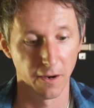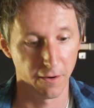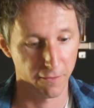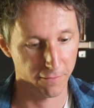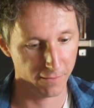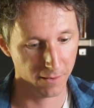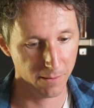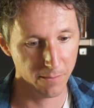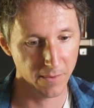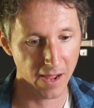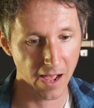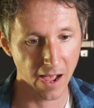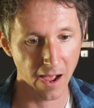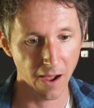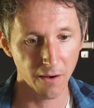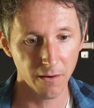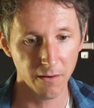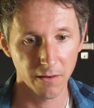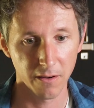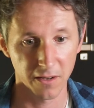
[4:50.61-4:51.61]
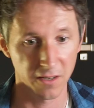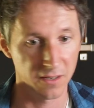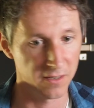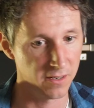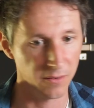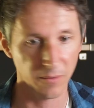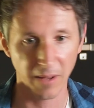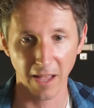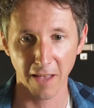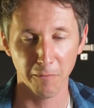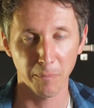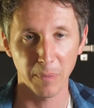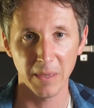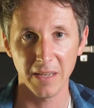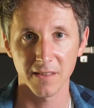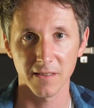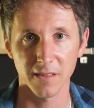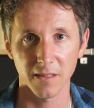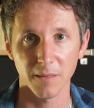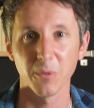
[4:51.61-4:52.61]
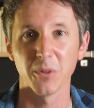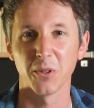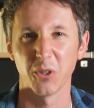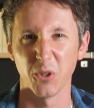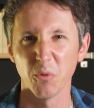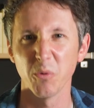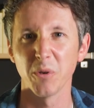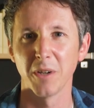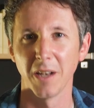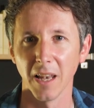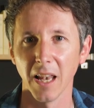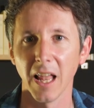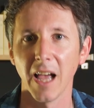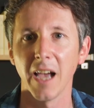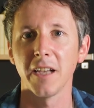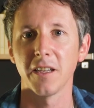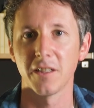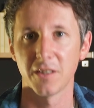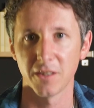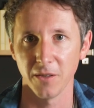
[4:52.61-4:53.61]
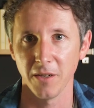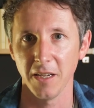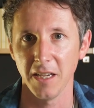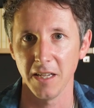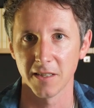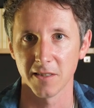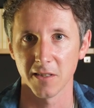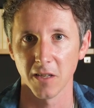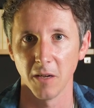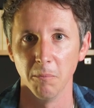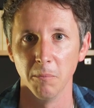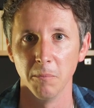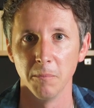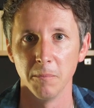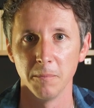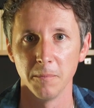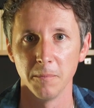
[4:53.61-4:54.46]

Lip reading: From now, you don't have pizza, but you would like to eat some.